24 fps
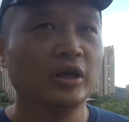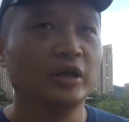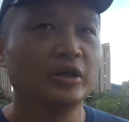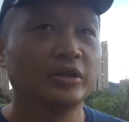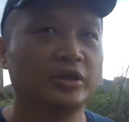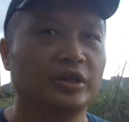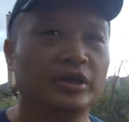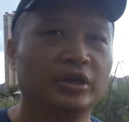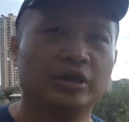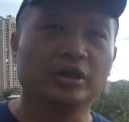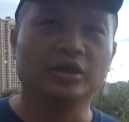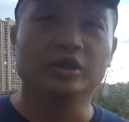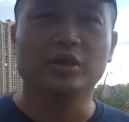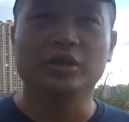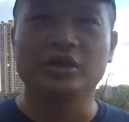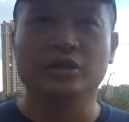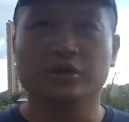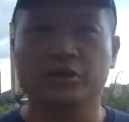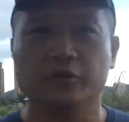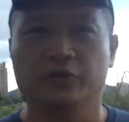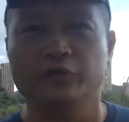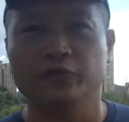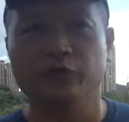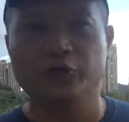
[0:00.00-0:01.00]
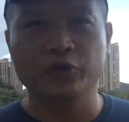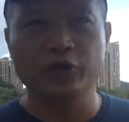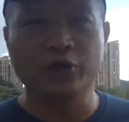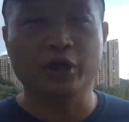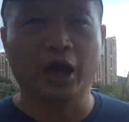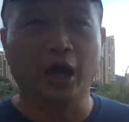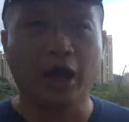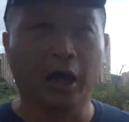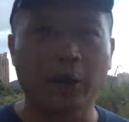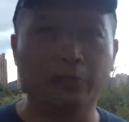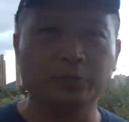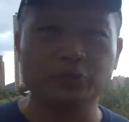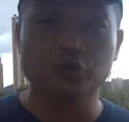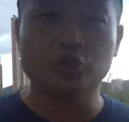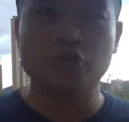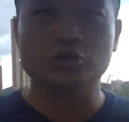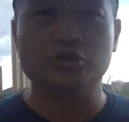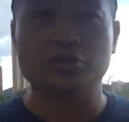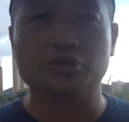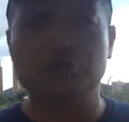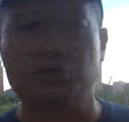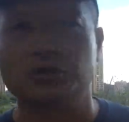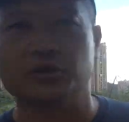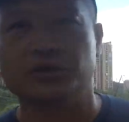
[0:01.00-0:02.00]
the different
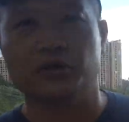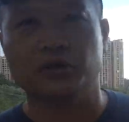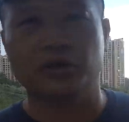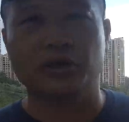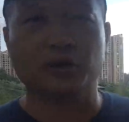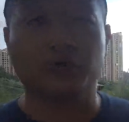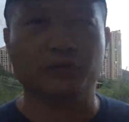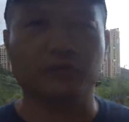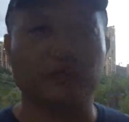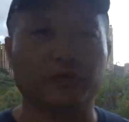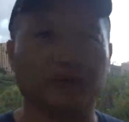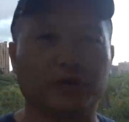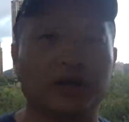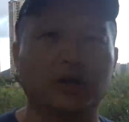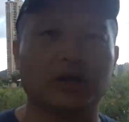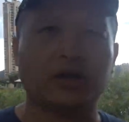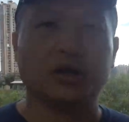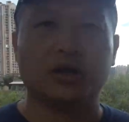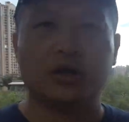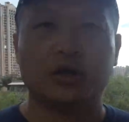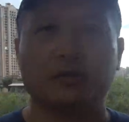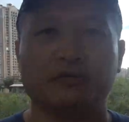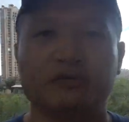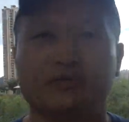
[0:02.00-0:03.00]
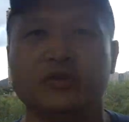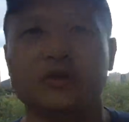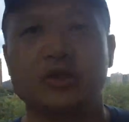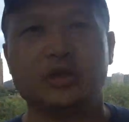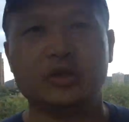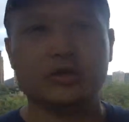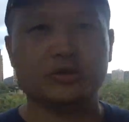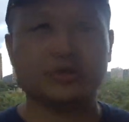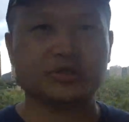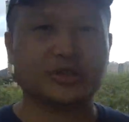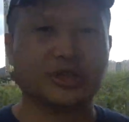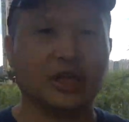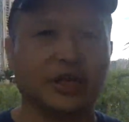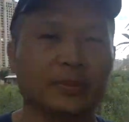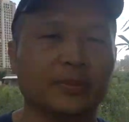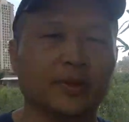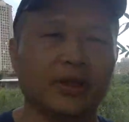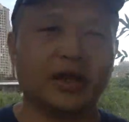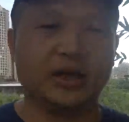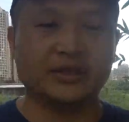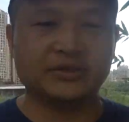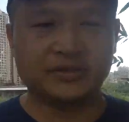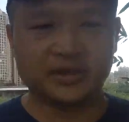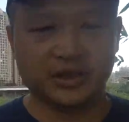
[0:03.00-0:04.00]
options of video
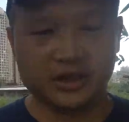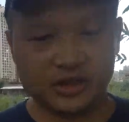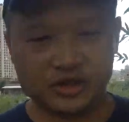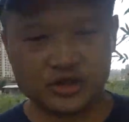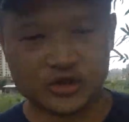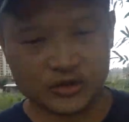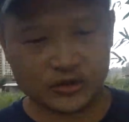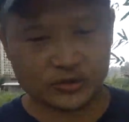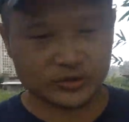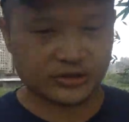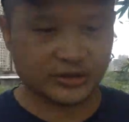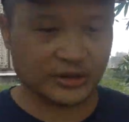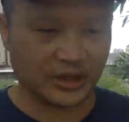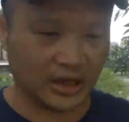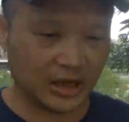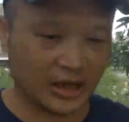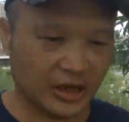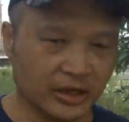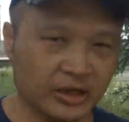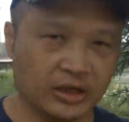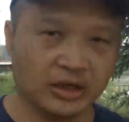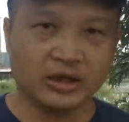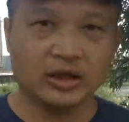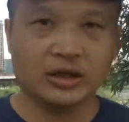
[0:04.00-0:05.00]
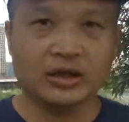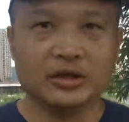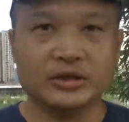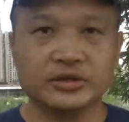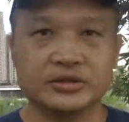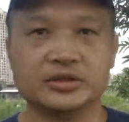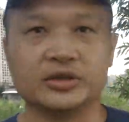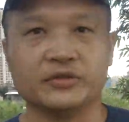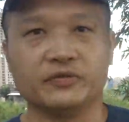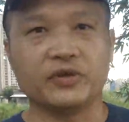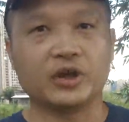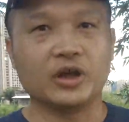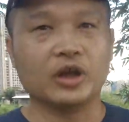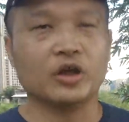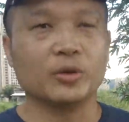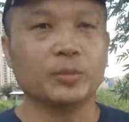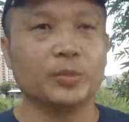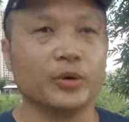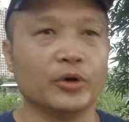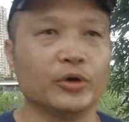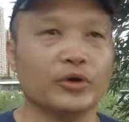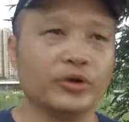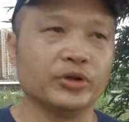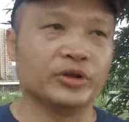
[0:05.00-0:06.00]
stabilizations that's
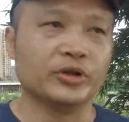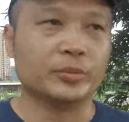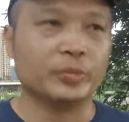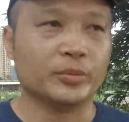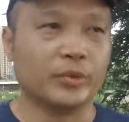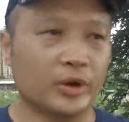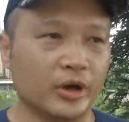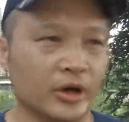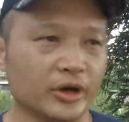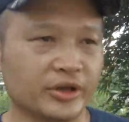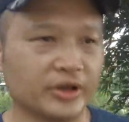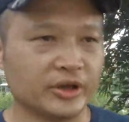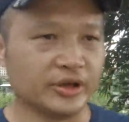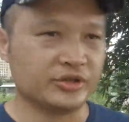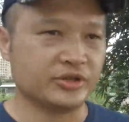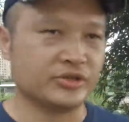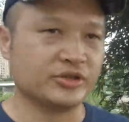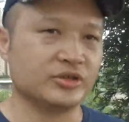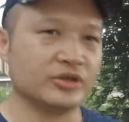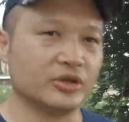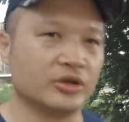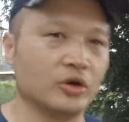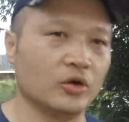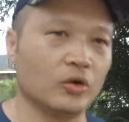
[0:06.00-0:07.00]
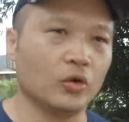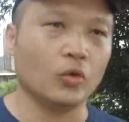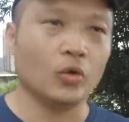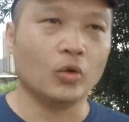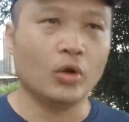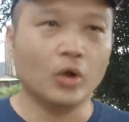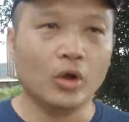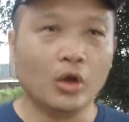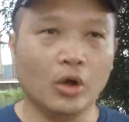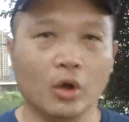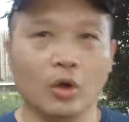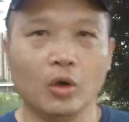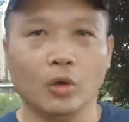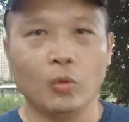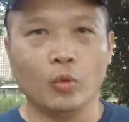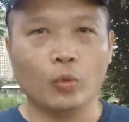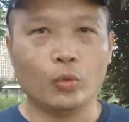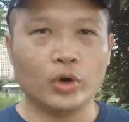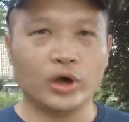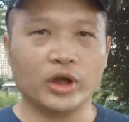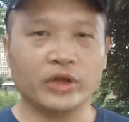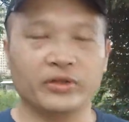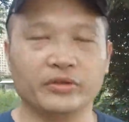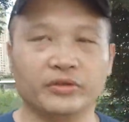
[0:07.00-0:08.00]
available in the market. So
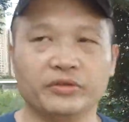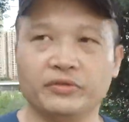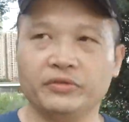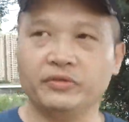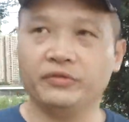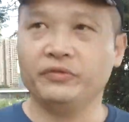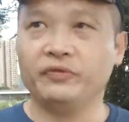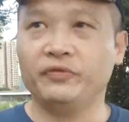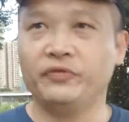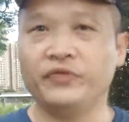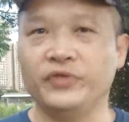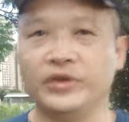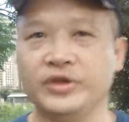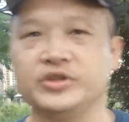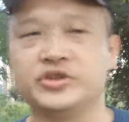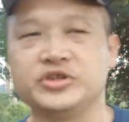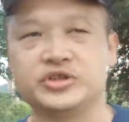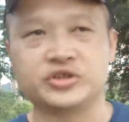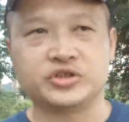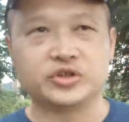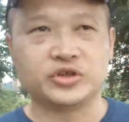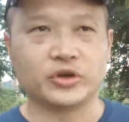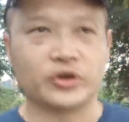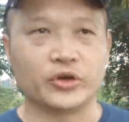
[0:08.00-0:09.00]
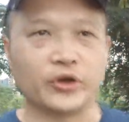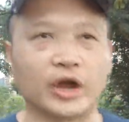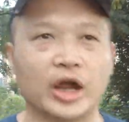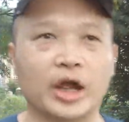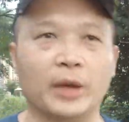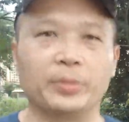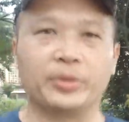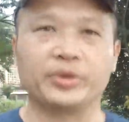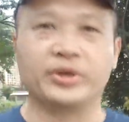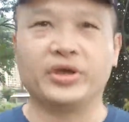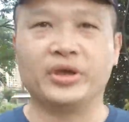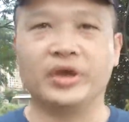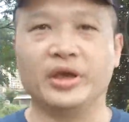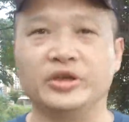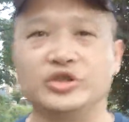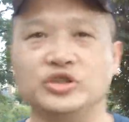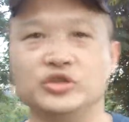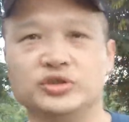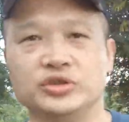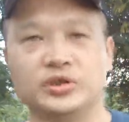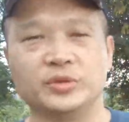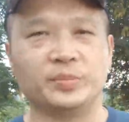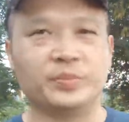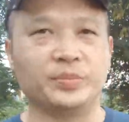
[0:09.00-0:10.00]
what fits your
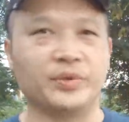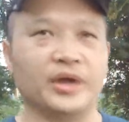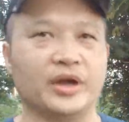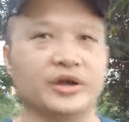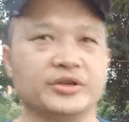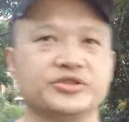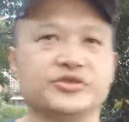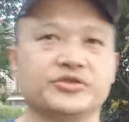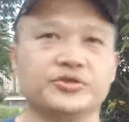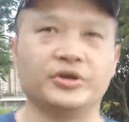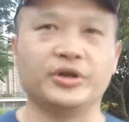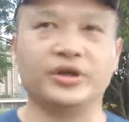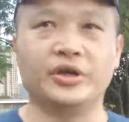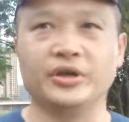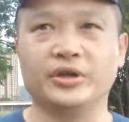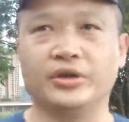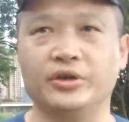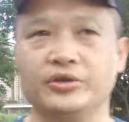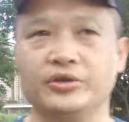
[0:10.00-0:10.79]
application the best, right?